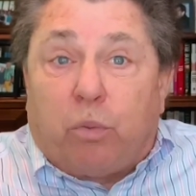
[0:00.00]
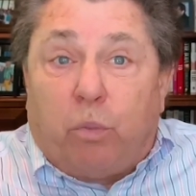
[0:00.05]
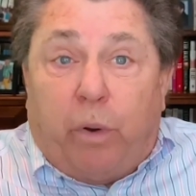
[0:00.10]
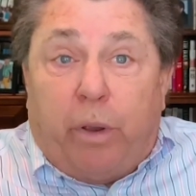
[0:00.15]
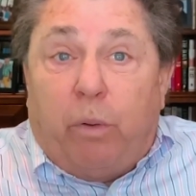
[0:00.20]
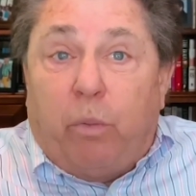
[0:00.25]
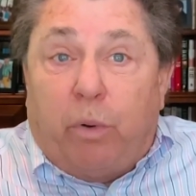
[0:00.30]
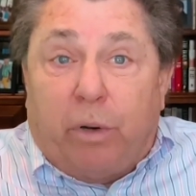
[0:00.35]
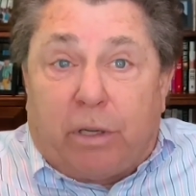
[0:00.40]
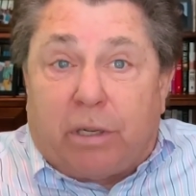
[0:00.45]

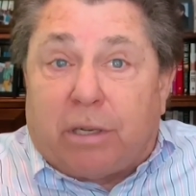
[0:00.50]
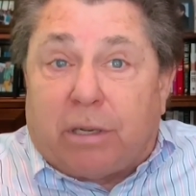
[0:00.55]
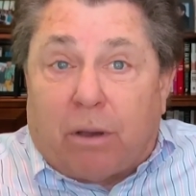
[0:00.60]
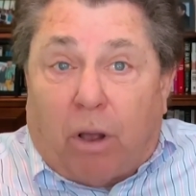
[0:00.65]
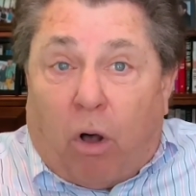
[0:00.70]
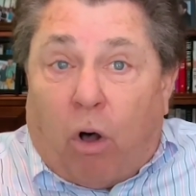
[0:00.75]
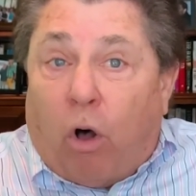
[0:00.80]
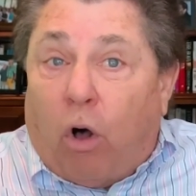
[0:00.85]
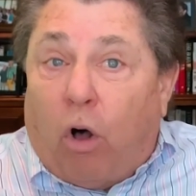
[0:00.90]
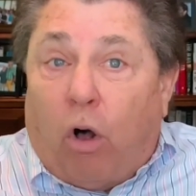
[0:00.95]
would
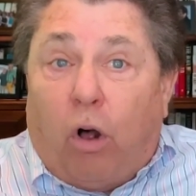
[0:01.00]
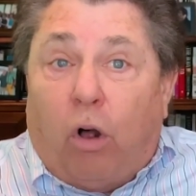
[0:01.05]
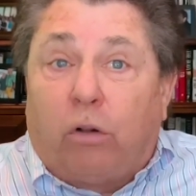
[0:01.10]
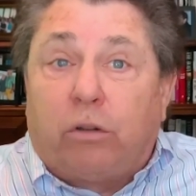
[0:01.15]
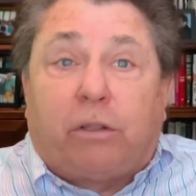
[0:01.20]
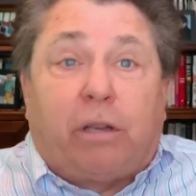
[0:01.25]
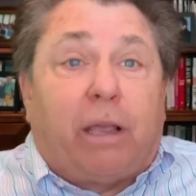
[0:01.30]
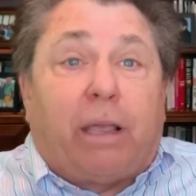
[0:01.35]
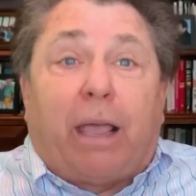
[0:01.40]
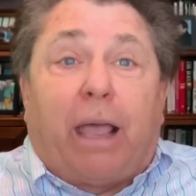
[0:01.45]
all
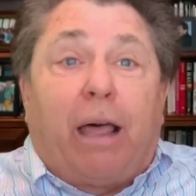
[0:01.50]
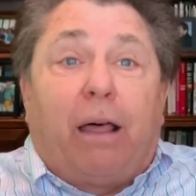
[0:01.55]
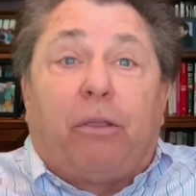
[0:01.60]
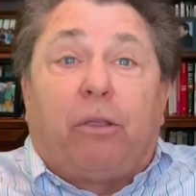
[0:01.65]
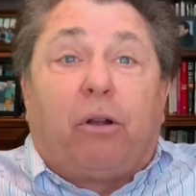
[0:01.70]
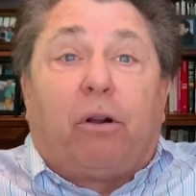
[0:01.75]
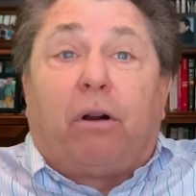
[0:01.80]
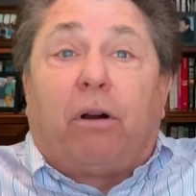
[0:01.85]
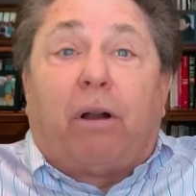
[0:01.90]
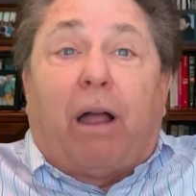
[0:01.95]

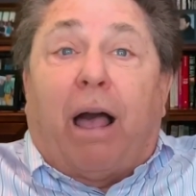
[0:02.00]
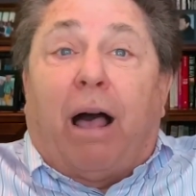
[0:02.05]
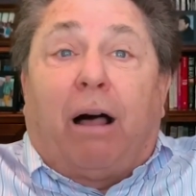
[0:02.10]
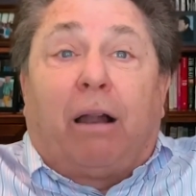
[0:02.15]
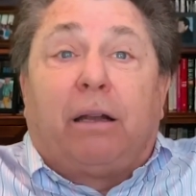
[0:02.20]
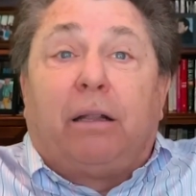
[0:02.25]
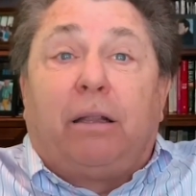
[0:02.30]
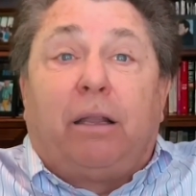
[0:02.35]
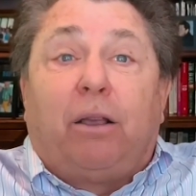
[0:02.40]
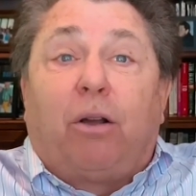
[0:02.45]
together out
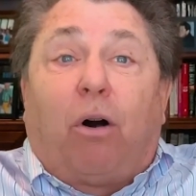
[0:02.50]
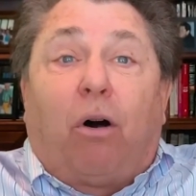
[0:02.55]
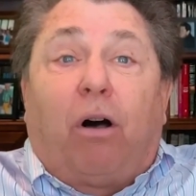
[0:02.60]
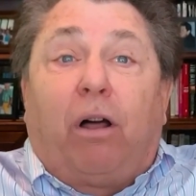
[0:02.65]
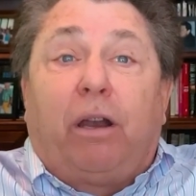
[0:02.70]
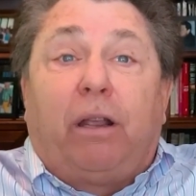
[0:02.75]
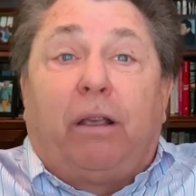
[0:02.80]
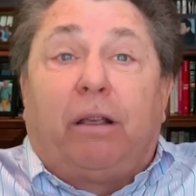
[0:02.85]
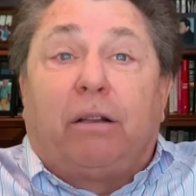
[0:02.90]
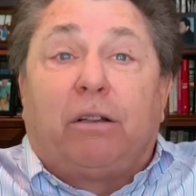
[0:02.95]
in the
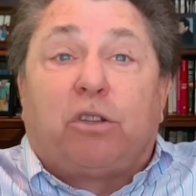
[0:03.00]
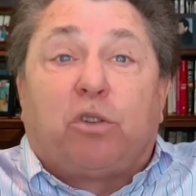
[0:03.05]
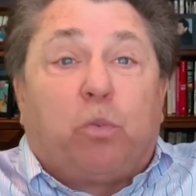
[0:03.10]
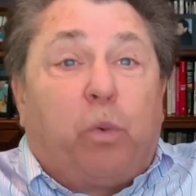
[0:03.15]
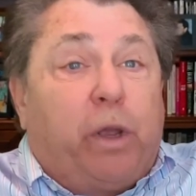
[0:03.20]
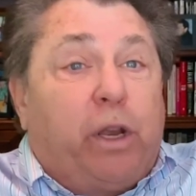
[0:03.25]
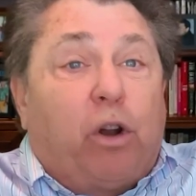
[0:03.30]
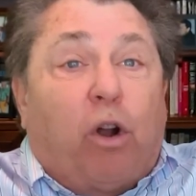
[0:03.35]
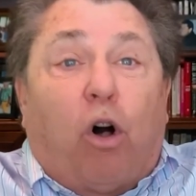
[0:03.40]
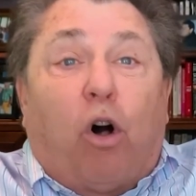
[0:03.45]
audience,
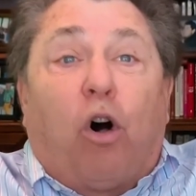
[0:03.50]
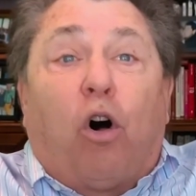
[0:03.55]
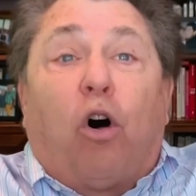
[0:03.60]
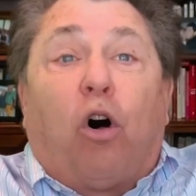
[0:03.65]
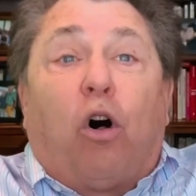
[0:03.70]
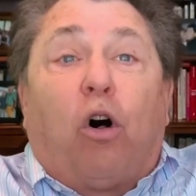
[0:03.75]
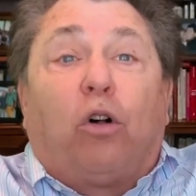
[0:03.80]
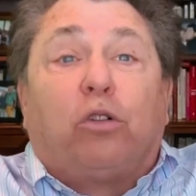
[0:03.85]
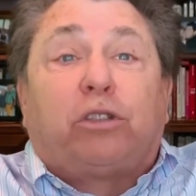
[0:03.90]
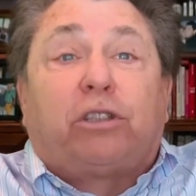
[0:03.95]
we'd
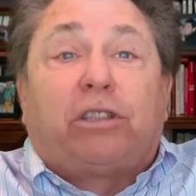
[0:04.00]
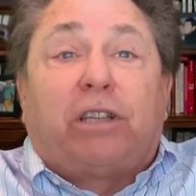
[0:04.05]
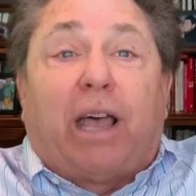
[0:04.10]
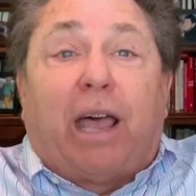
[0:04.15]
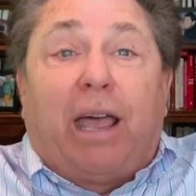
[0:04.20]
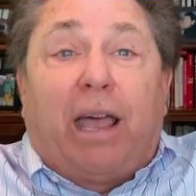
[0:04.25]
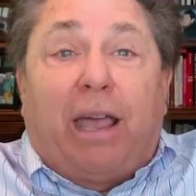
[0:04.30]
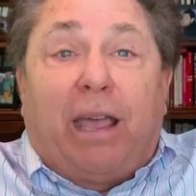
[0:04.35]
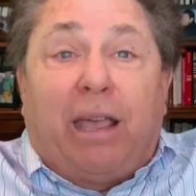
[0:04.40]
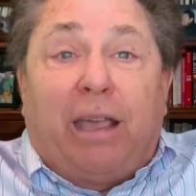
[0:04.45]
all
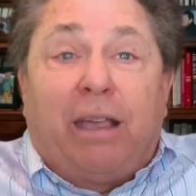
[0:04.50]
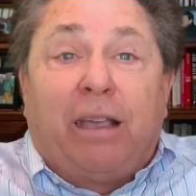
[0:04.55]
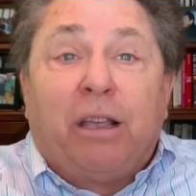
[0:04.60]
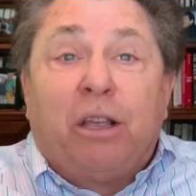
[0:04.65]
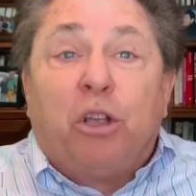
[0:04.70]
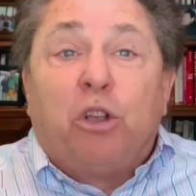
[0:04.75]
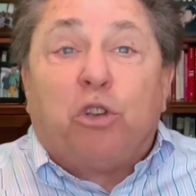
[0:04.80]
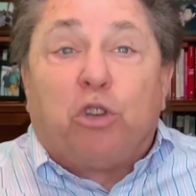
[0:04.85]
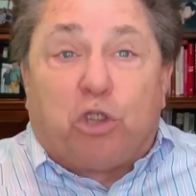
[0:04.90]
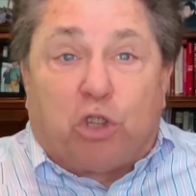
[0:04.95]
say,
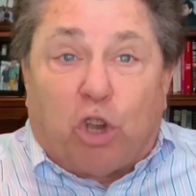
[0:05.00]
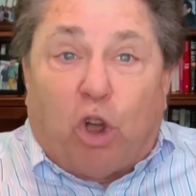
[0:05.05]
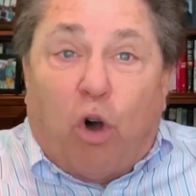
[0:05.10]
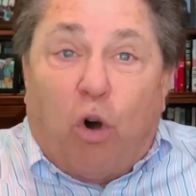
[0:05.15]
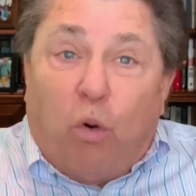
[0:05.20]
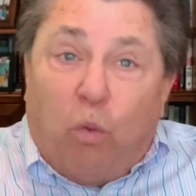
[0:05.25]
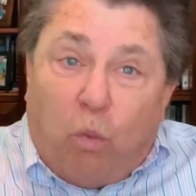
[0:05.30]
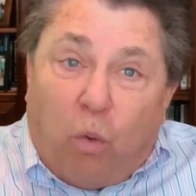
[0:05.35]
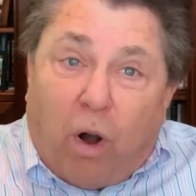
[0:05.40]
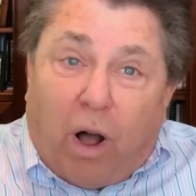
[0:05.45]
so
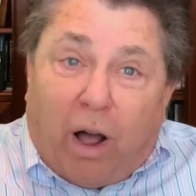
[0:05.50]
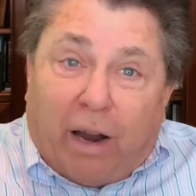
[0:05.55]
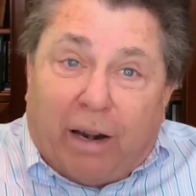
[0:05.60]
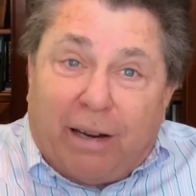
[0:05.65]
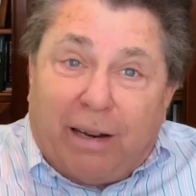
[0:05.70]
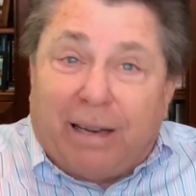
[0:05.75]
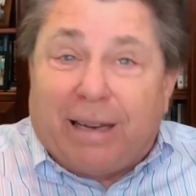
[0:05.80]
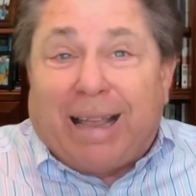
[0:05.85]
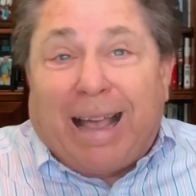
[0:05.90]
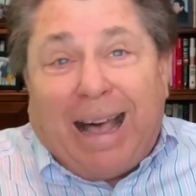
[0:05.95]
what?
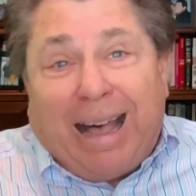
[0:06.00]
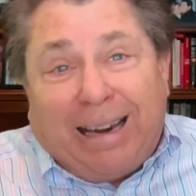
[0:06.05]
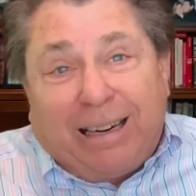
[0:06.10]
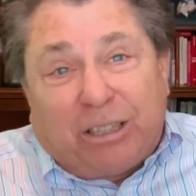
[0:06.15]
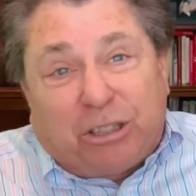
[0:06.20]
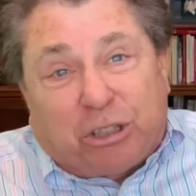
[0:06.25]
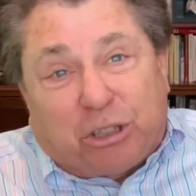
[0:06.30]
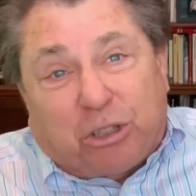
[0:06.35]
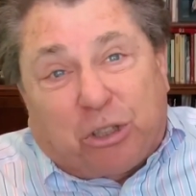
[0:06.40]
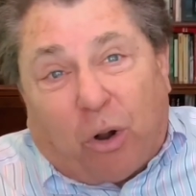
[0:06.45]
It kind of
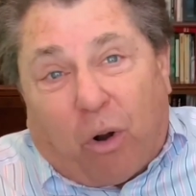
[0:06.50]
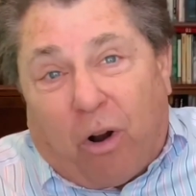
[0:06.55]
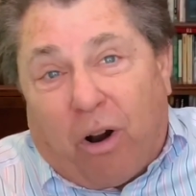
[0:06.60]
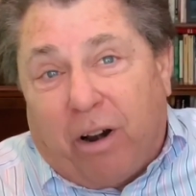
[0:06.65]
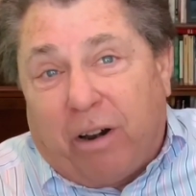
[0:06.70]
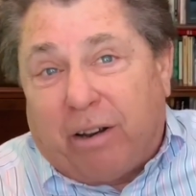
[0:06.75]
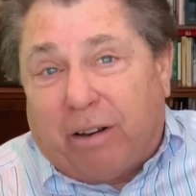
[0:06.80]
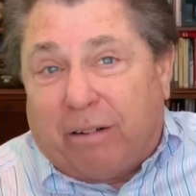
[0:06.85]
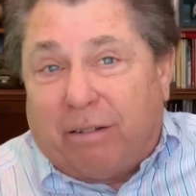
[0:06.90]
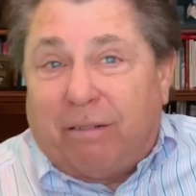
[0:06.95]

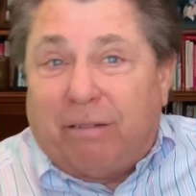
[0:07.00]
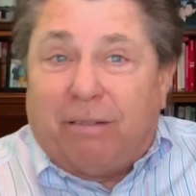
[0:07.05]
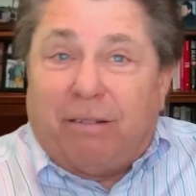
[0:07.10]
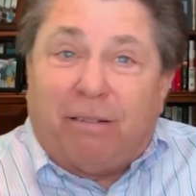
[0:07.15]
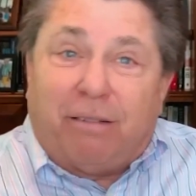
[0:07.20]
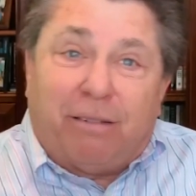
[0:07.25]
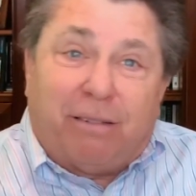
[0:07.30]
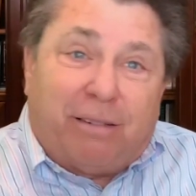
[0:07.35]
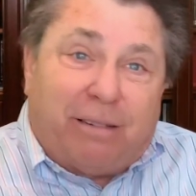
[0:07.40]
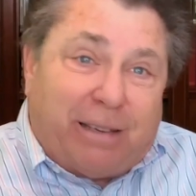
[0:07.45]
started
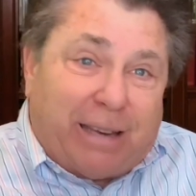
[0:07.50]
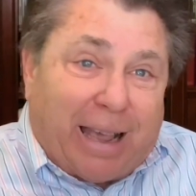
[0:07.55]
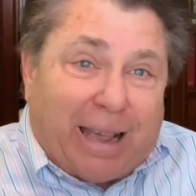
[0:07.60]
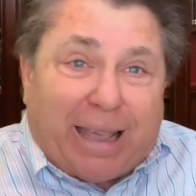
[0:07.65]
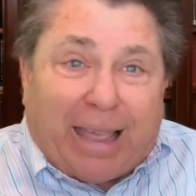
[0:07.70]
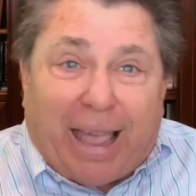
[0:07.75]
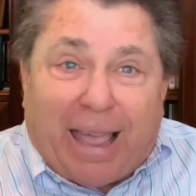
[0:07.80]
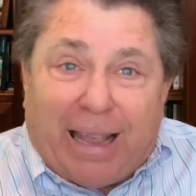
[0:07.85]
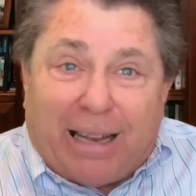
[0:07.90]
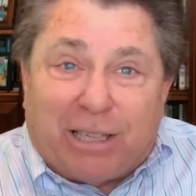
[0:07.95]

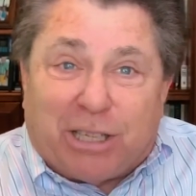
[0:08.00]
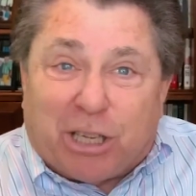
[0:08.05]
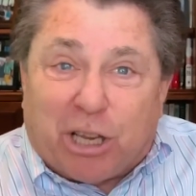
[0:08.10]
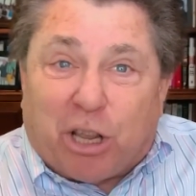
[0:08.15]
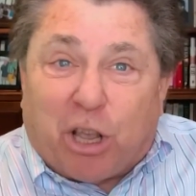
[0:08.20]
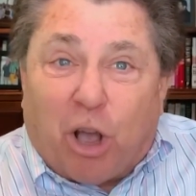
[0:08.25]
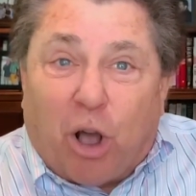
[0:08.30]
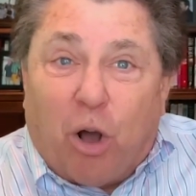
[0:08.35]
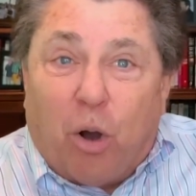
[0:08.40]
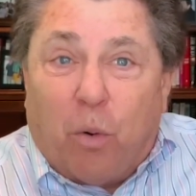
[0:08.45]
decades
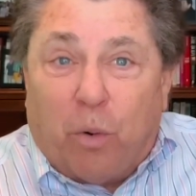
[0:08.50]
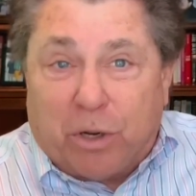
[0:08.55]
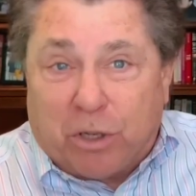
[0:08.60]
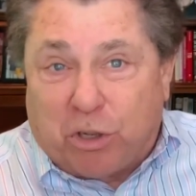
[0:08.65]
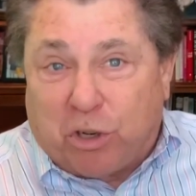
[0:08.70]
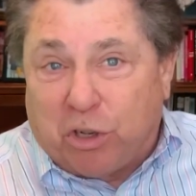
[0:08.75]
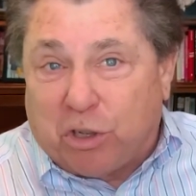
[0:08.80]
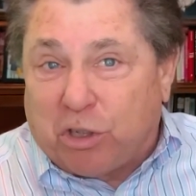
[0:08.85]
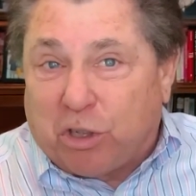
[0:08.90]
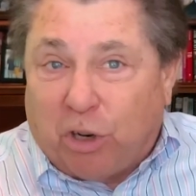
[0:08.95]
ago as
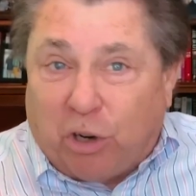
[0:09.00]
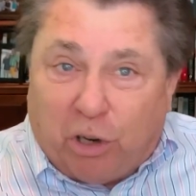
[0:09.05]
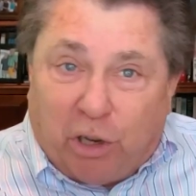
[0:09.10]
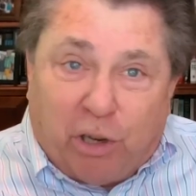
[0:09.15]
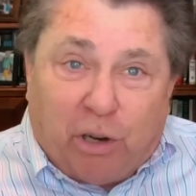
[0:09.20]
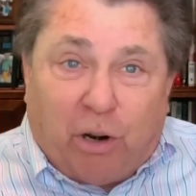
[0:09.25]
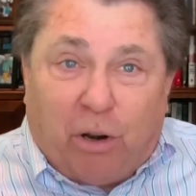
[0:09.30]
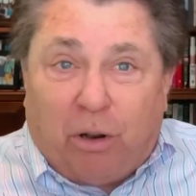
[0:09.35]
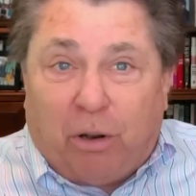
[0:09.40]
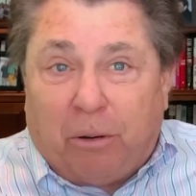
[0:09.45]
just a
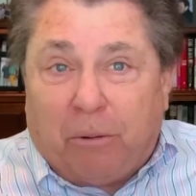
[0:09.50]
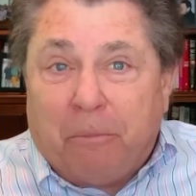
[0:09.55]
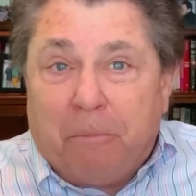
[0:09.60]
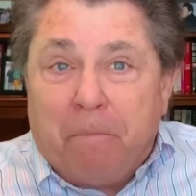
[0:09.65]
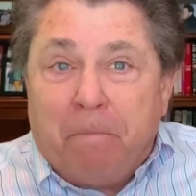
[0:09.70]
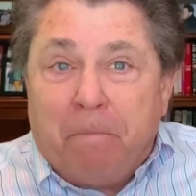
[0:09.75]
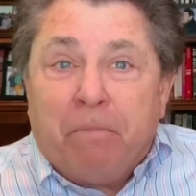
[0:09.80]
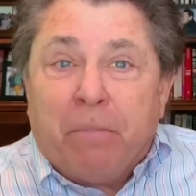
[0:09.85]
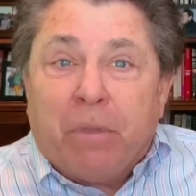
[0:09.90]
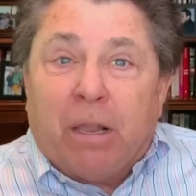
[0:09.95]
little
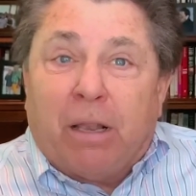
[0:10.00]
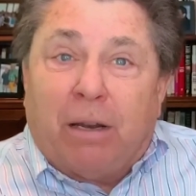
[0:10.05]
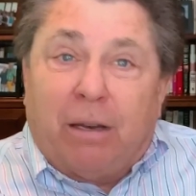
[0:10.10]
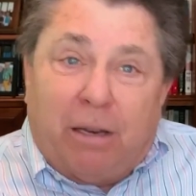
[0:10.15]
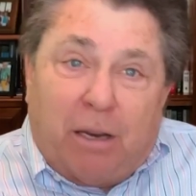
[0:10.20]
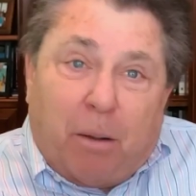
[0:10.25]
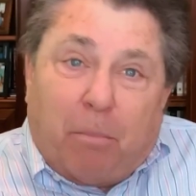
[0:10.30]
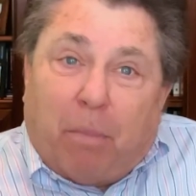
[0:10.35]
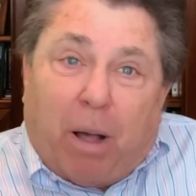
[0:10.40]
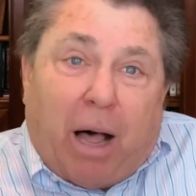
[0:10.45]

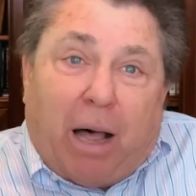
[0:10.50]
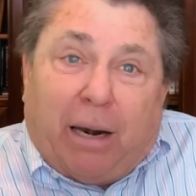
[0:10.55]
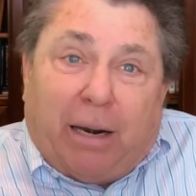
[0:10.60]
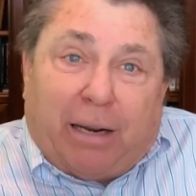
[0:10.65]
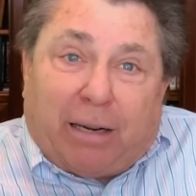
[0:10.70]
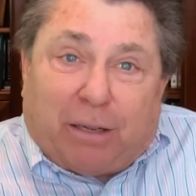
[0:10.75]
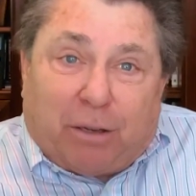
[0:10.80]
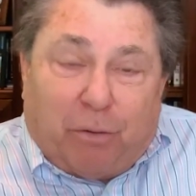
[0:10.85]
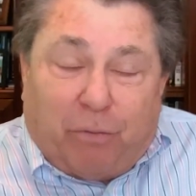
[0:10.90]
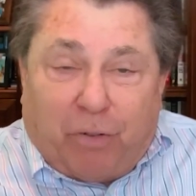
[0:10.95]

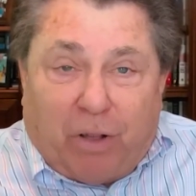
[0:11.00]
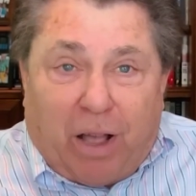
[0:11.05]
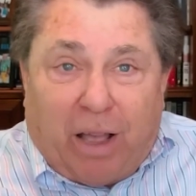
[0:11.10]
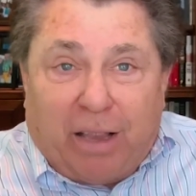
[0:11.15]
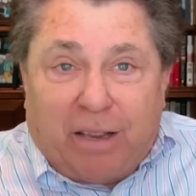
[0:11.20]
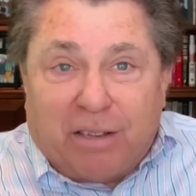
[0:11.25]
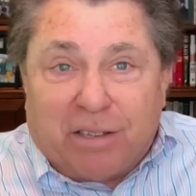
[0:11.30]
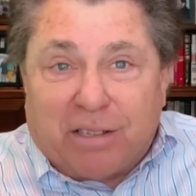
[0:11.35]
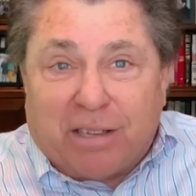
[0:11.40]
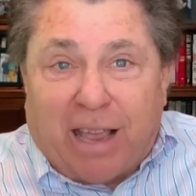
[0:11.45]
mnemonic device.